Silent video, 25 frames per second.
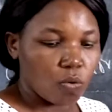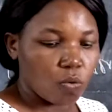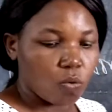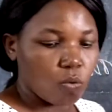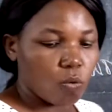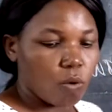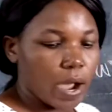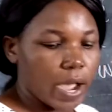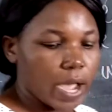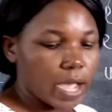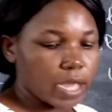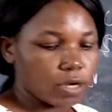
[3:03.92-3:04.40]

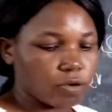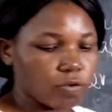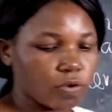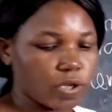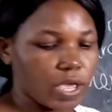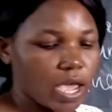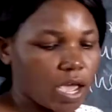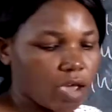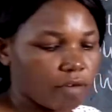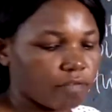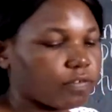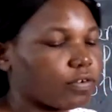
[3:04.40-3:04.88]
One, we
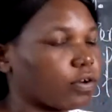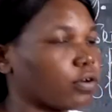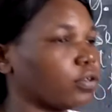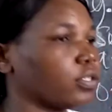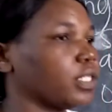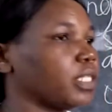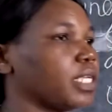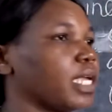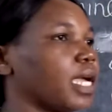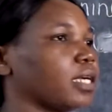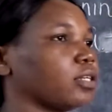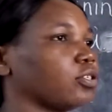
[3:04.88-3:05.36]
have
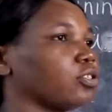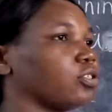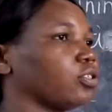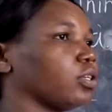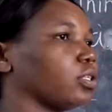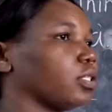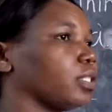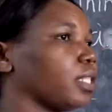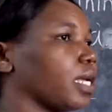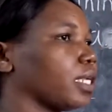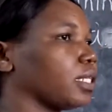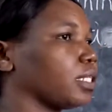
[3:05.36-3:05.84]

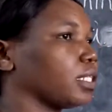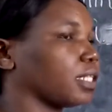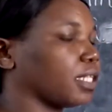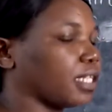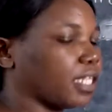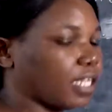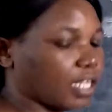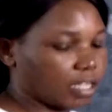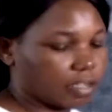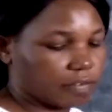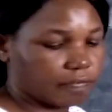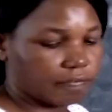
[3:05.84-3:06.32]
conjunction that
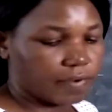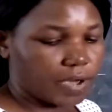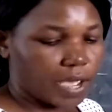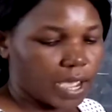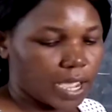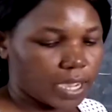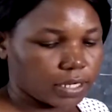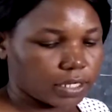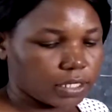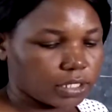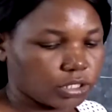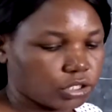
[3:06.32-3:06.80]
give
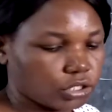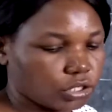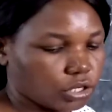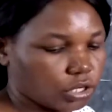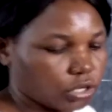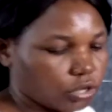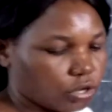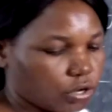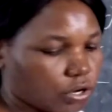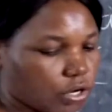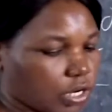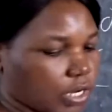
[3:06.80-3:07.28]

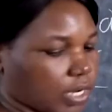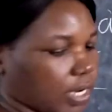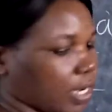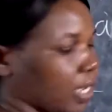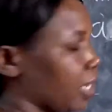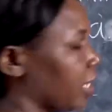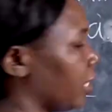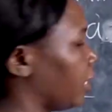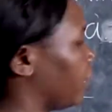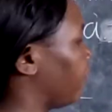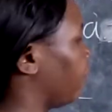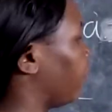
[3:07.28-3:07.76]

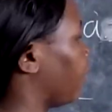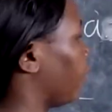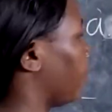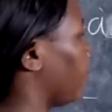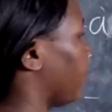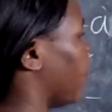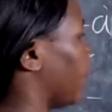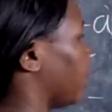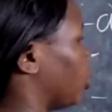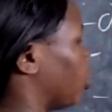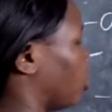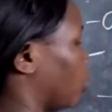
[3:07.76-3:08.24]
additional
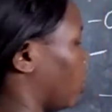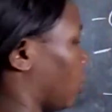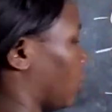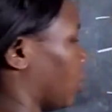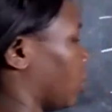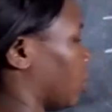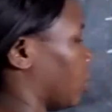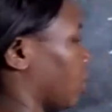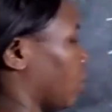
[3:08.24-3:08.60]
information.